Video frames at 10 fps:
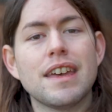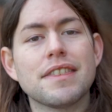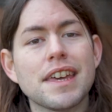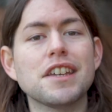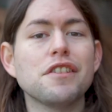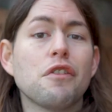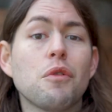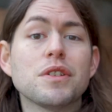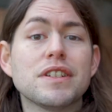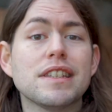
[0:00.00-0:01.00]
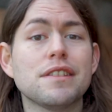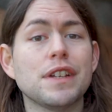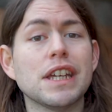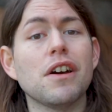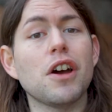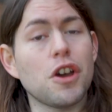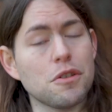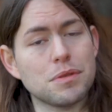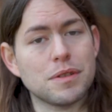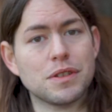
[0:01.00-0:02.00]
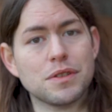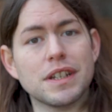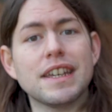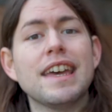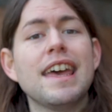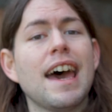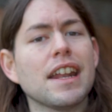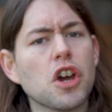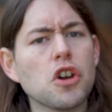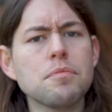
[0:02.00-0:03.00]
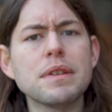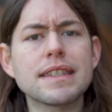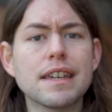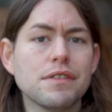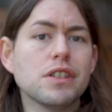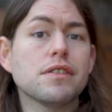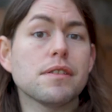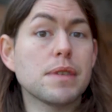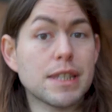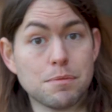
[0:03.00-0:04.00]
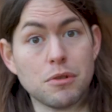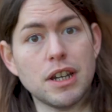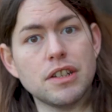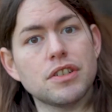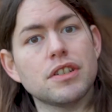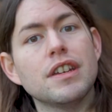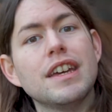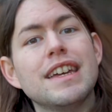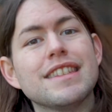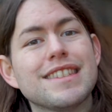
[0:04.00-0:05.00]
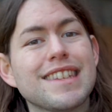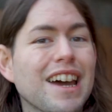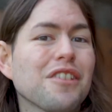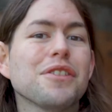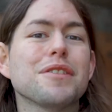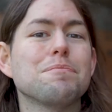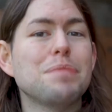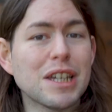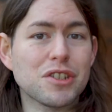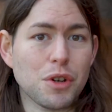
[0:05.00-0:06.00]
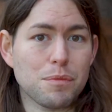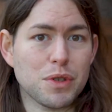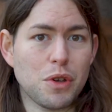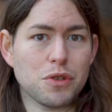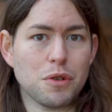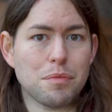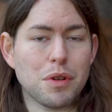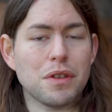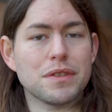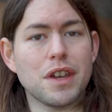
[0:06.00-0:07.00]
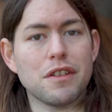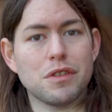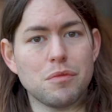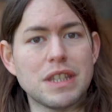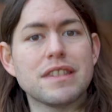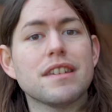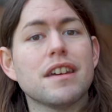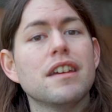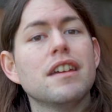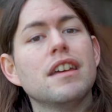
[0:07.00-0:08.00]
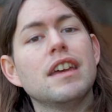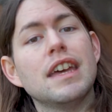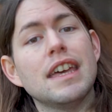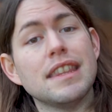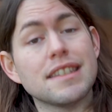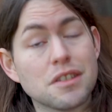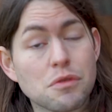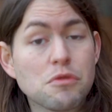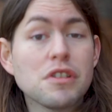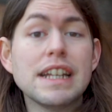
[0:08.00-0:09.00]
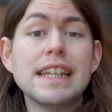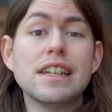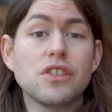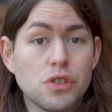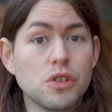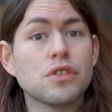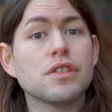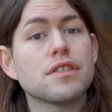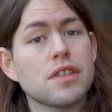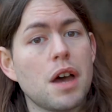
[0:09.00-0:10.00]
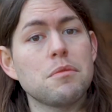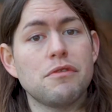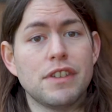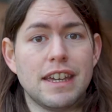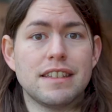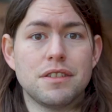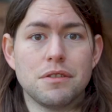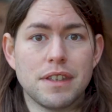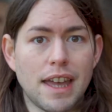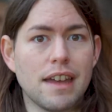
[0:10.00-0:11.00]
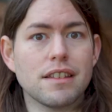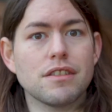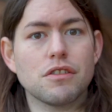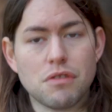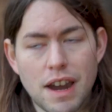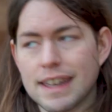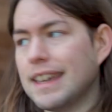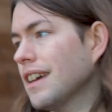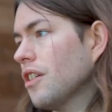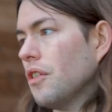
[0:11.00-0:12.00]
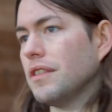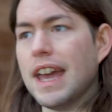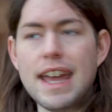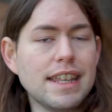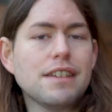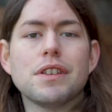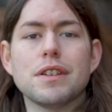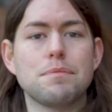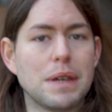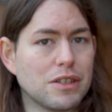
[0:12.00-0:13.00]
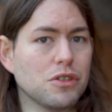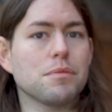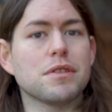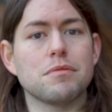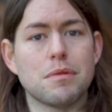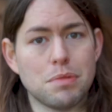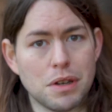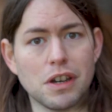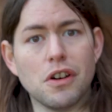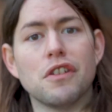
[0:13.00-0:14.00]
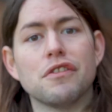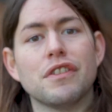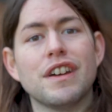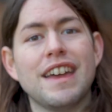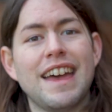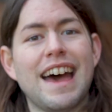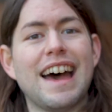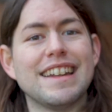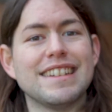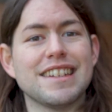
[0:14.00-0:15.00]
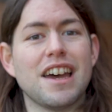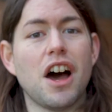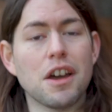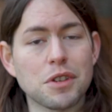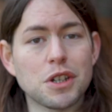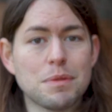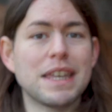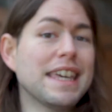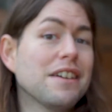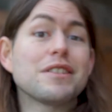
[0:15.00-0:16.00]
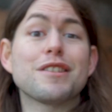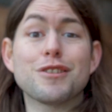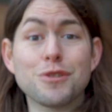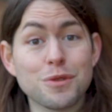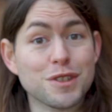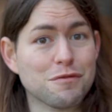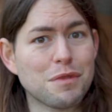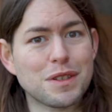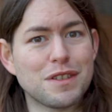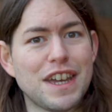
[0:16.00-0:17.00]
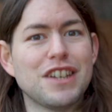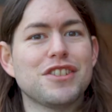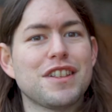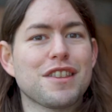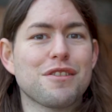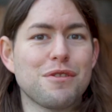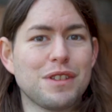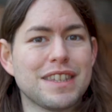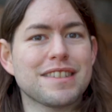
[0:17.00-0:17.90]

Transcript: Thank you for watching this video. I hope you enjoyed it, and I hope it's given you some inspiration to tackle those big jobs on your plots over the winter. This is a really good time of year to get cracking on any of those big jobs that you've been putting off, and I'm going to be here as a source of motivation through this